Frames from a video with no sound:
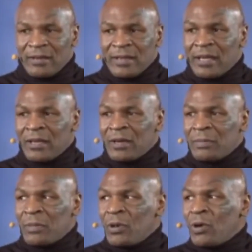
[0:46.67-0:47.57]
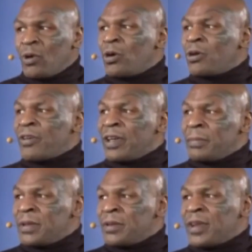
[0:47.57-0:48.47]
that all great
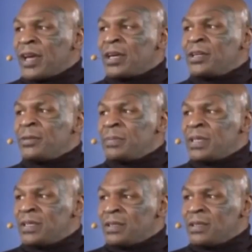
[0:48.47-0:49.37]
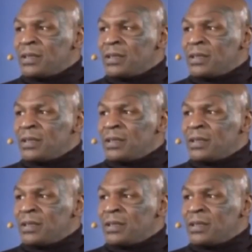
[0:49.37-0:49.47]
men are not good men.